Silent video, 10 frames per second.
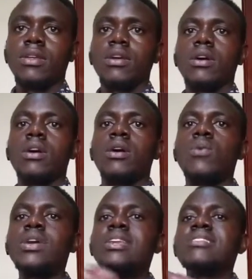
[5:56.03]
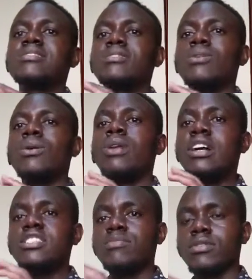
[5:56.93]
Winners in all
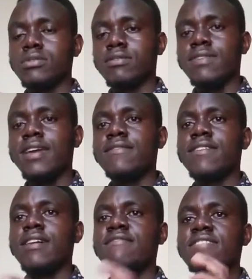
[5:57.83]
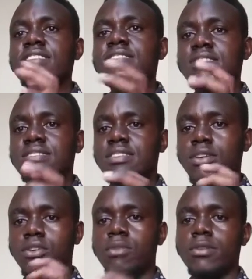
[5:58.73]
aspects of life have this
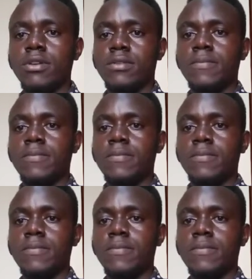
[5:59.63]
in common.